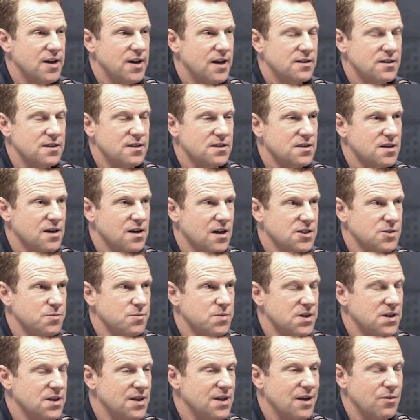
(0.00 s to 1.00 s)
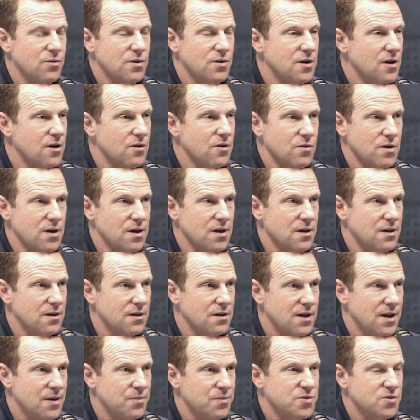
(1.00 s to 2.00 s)
had these guys beaten. They were nowhere,
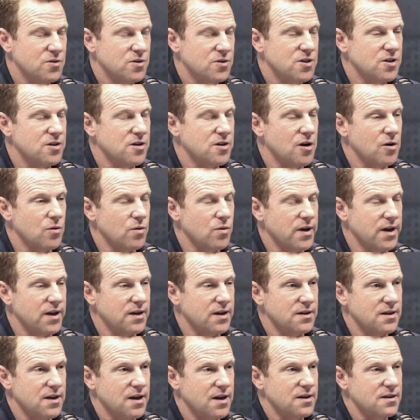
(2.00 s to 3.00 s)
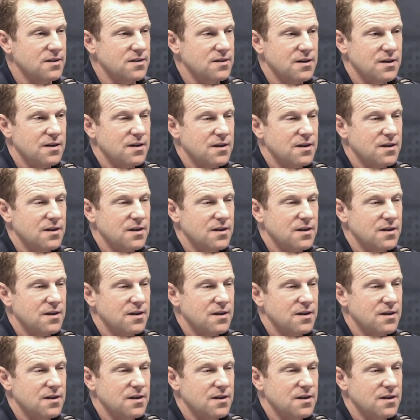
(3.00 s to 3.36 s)
mm. absolutely nowhere. And and